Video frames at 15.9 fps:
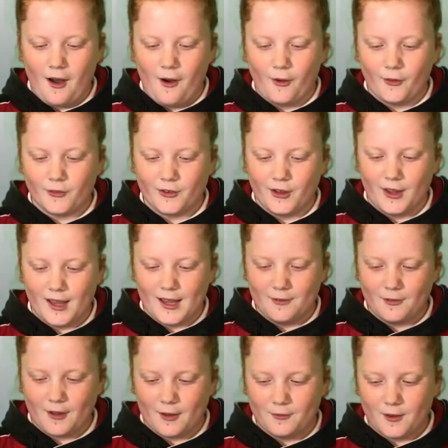Also,
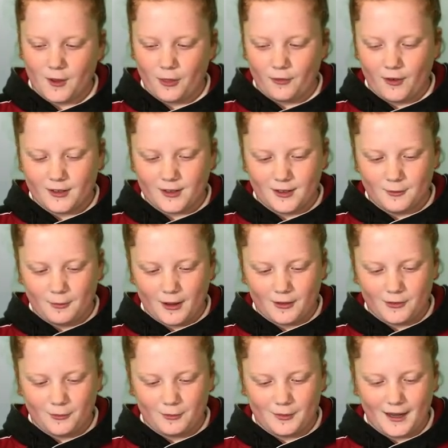if I feel threatened by
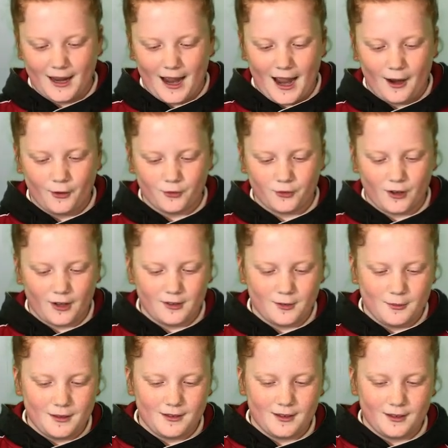somebody, I will try to
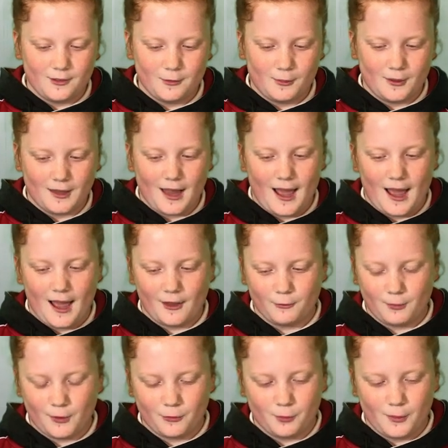be sensible as
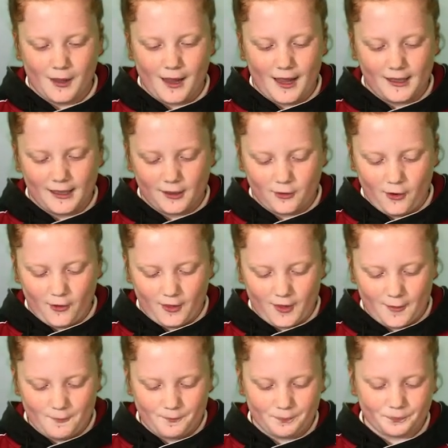possible and ignore
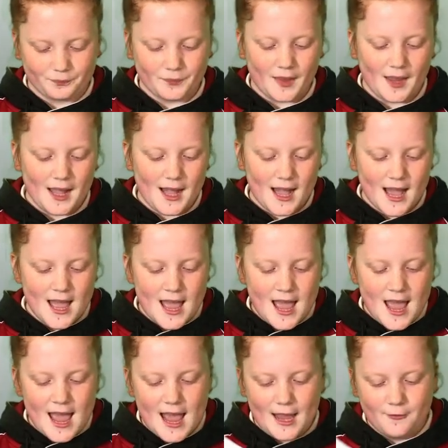them.
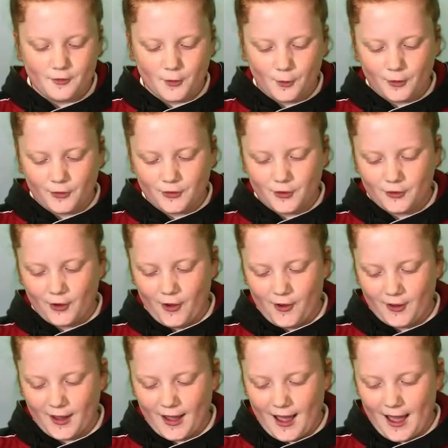If you want to
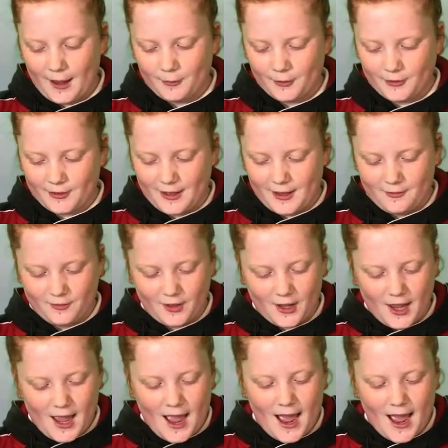talk, I'm your saviour.